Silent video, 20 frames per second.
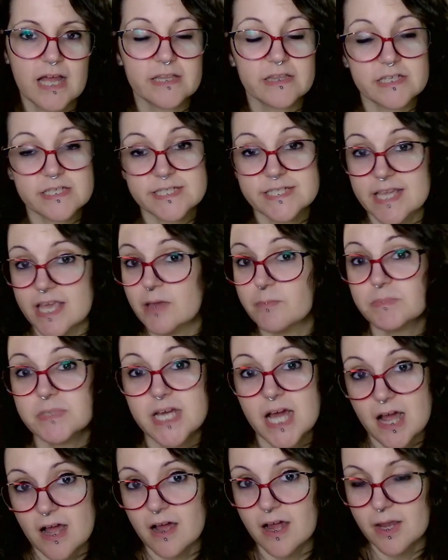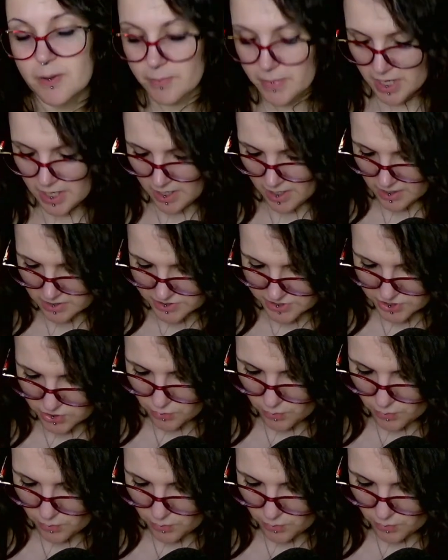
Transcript: at the same time. So